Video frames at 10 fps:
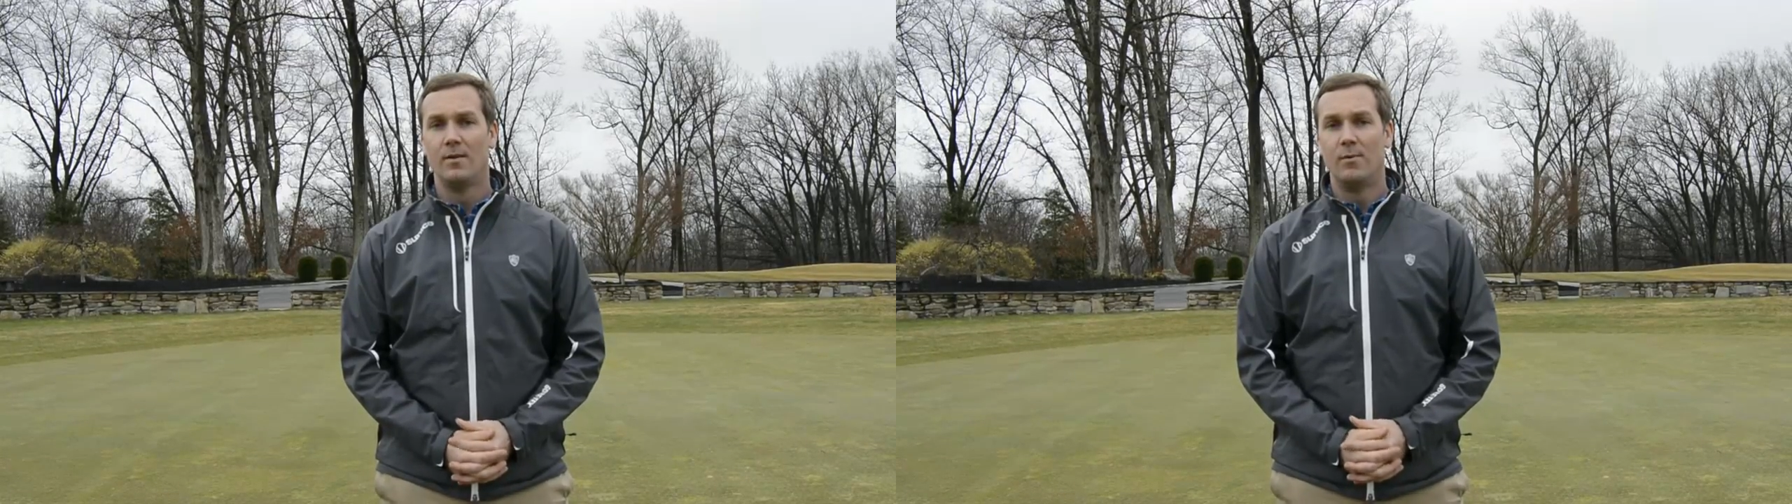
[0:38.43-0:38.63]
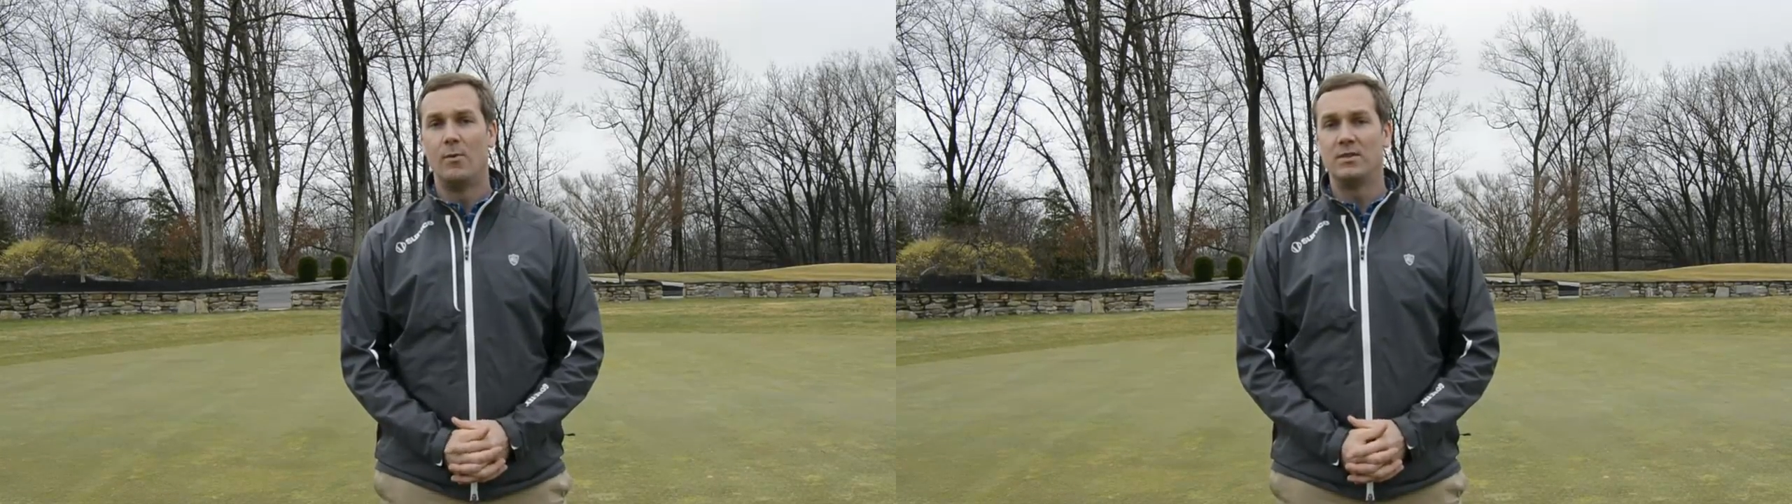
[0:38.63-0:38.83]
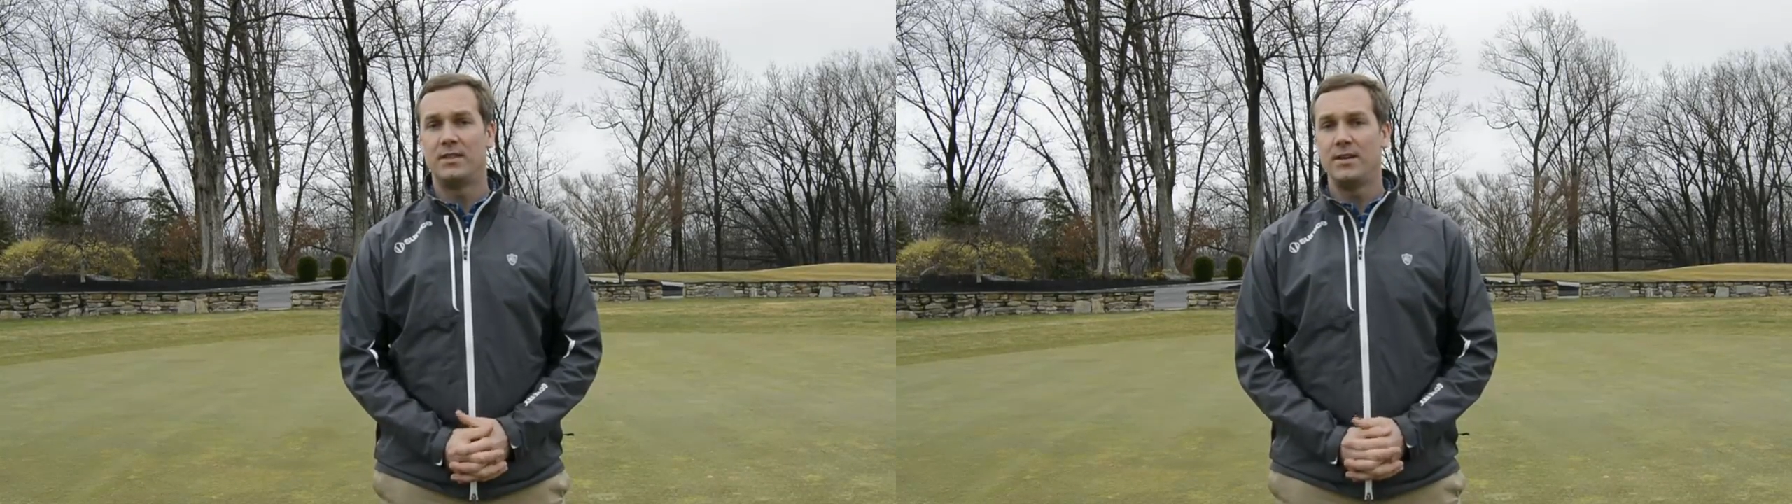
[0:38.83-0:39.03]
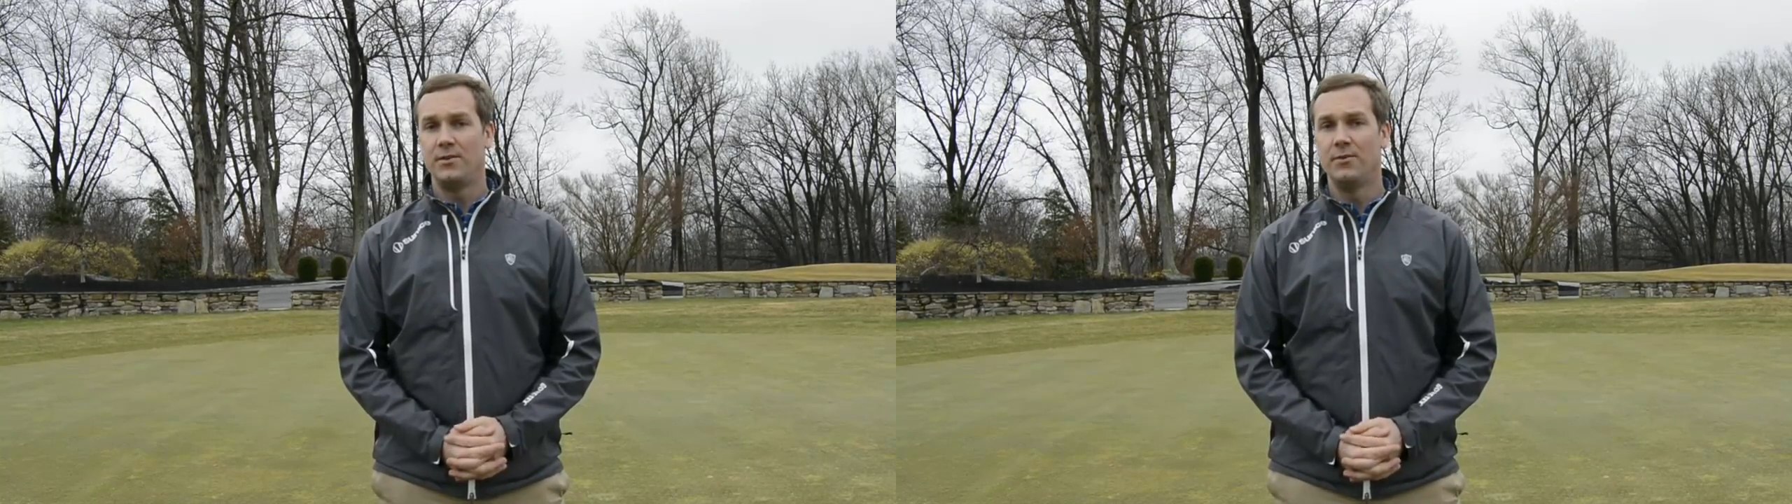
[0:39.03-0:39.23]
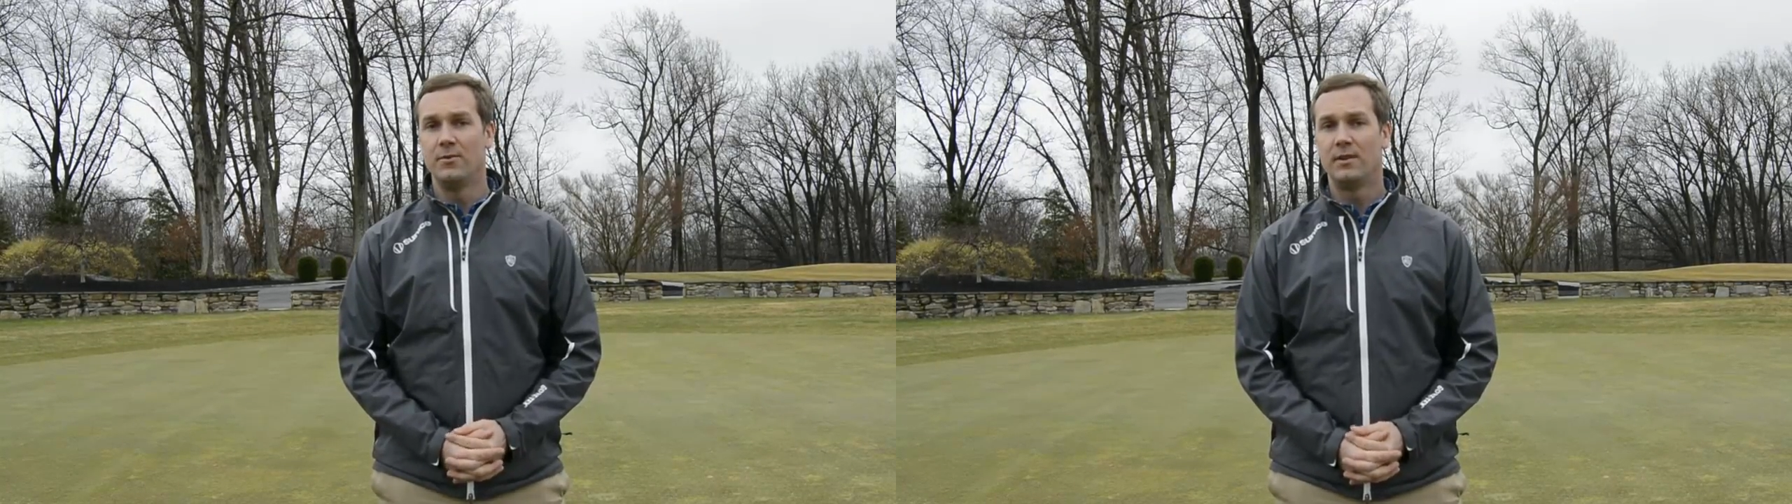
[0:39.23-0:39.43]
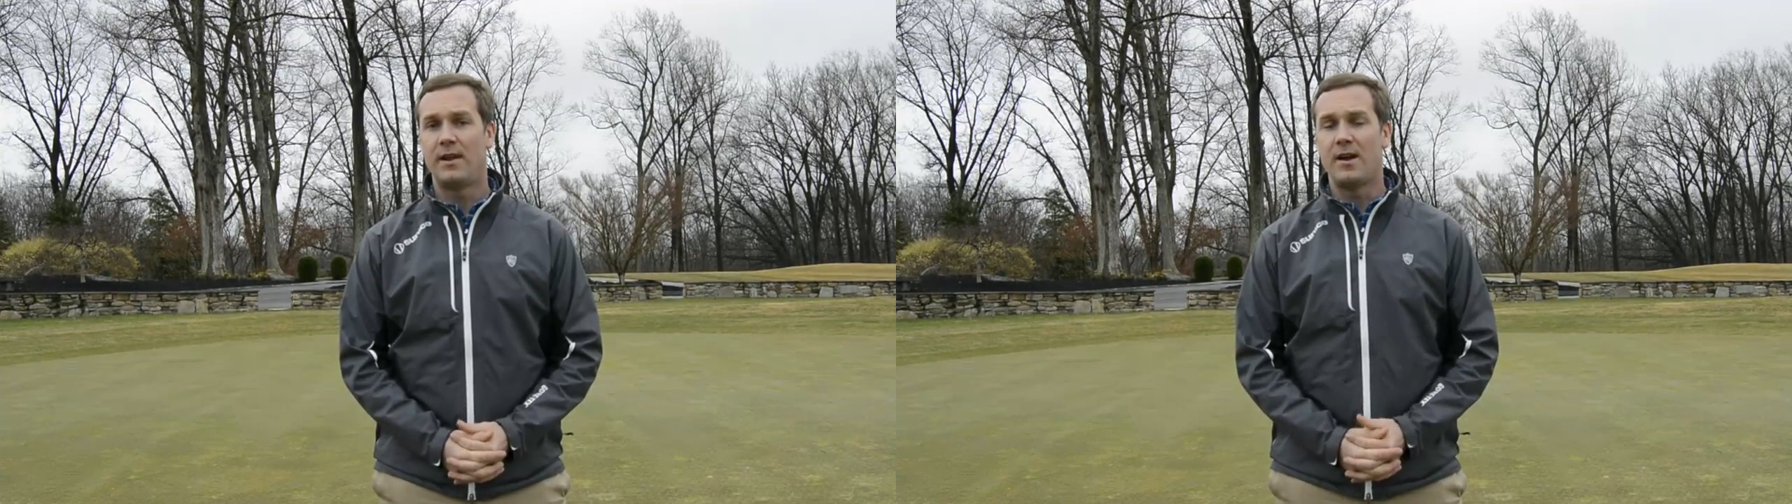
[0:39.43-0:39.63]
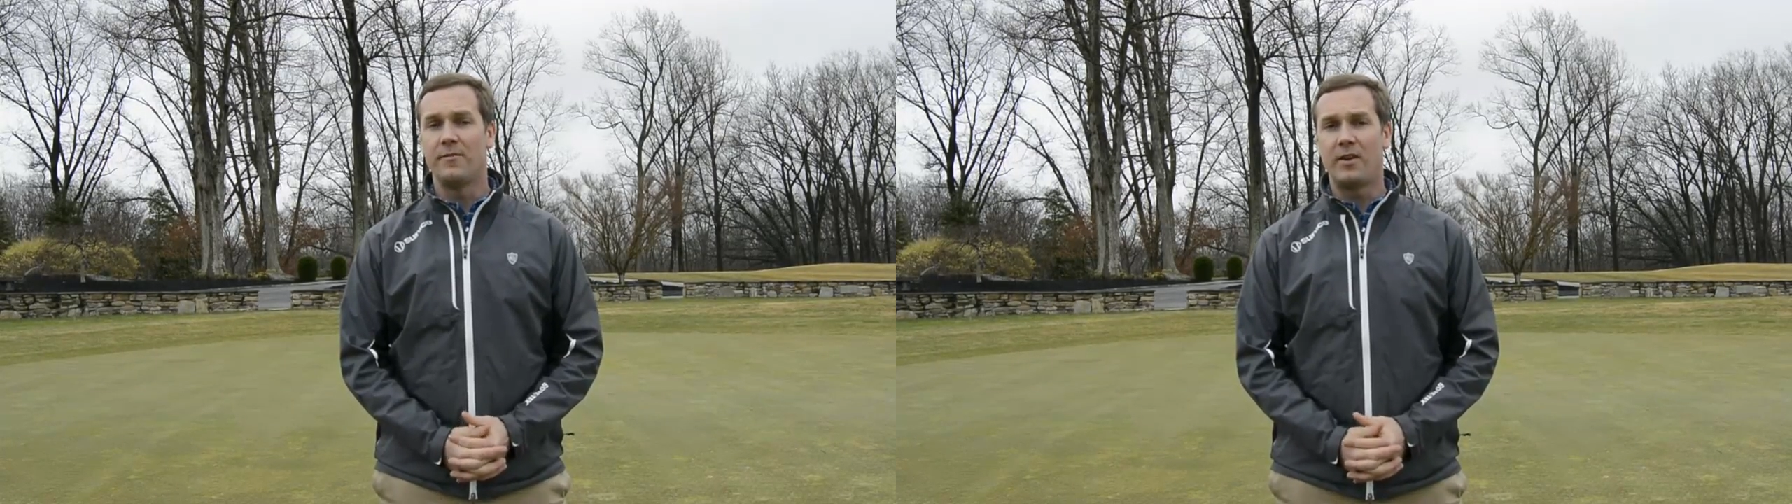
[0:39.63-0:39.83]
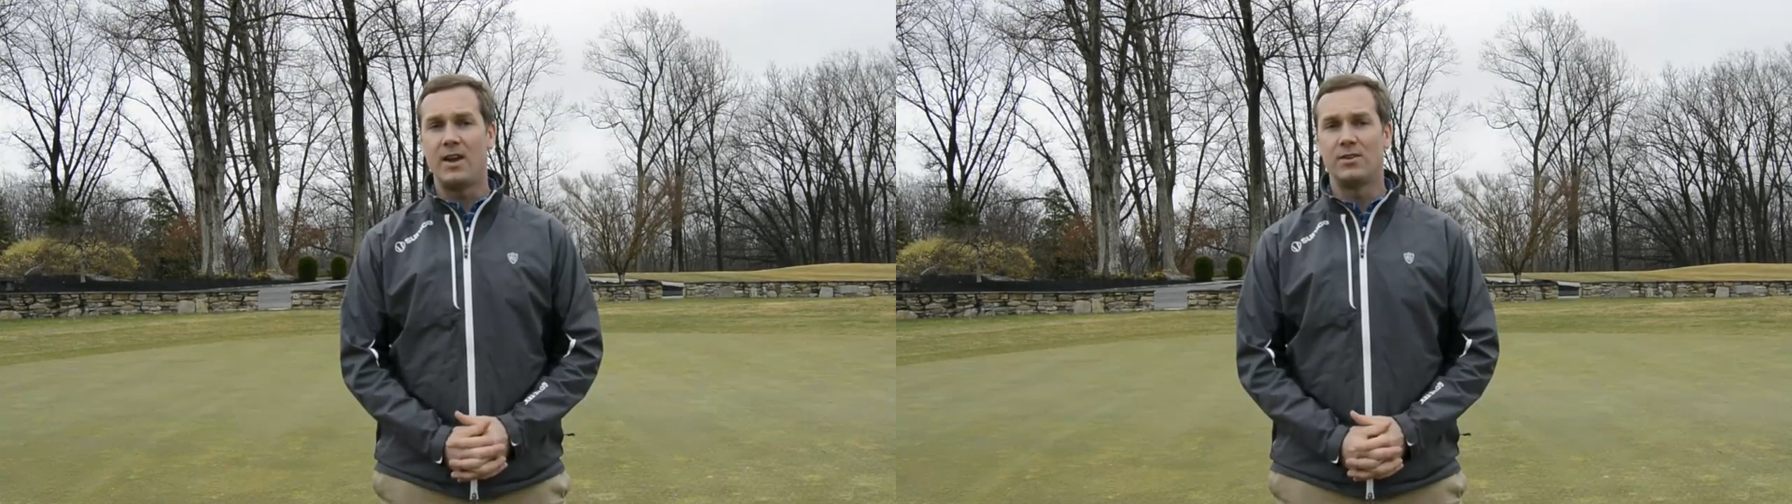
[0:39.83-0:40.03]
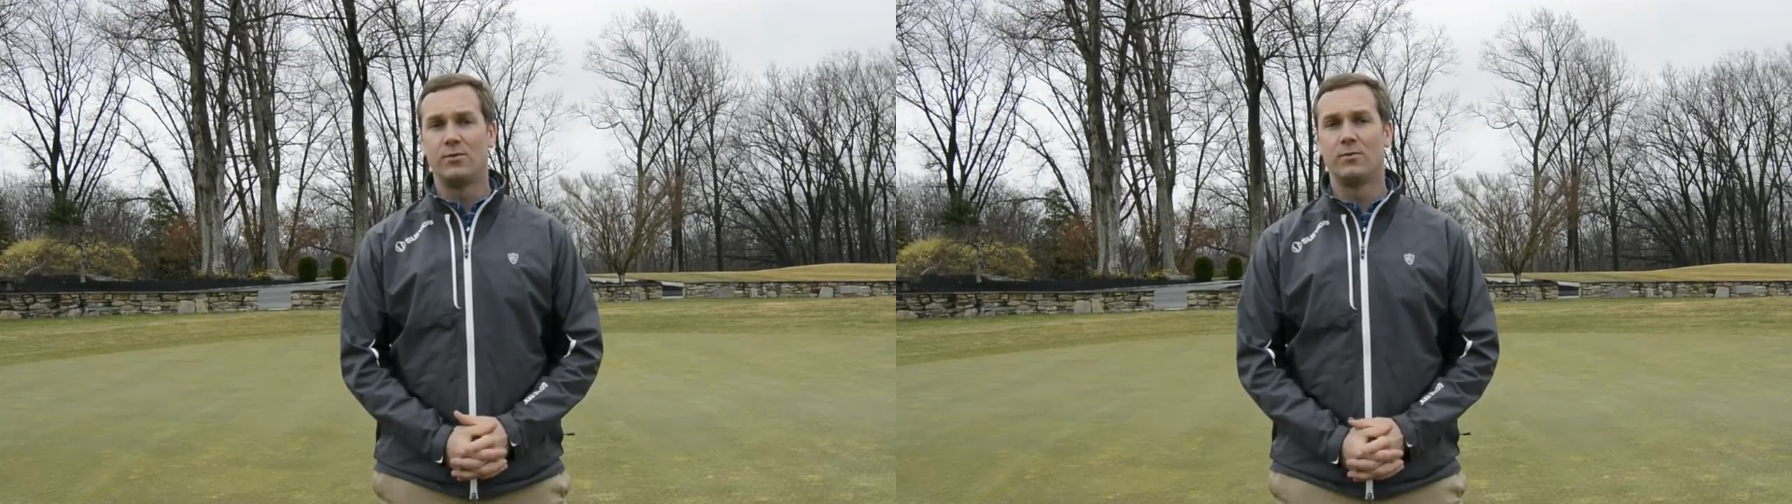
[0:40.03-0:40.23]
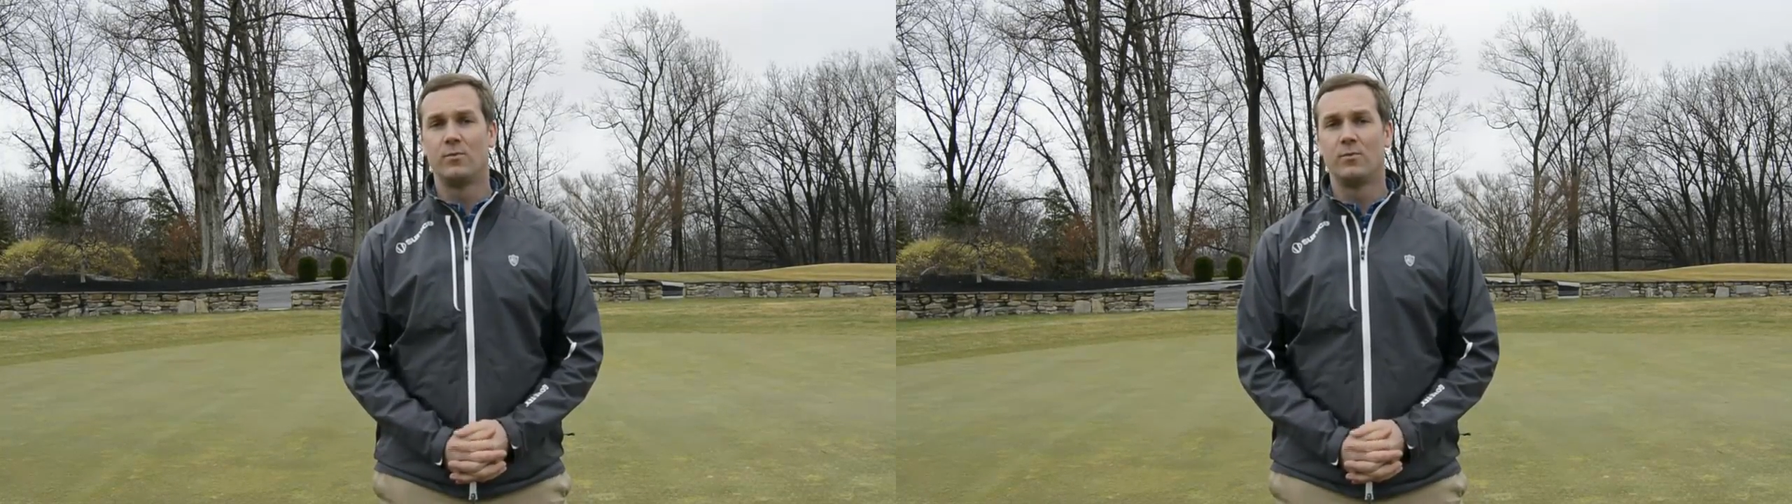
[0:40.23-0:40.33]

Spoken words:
but once they do, the aerification